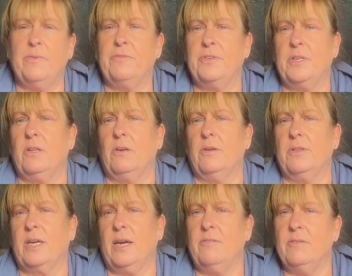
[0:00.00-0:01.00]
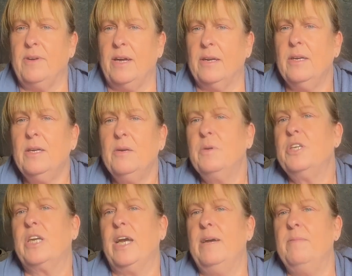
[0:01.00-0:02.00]
We've still got the caravan,
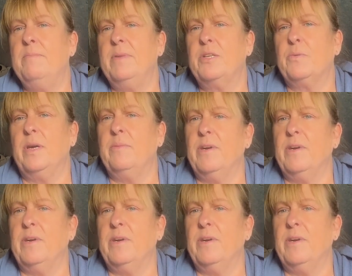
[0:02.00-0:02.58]
which came in between.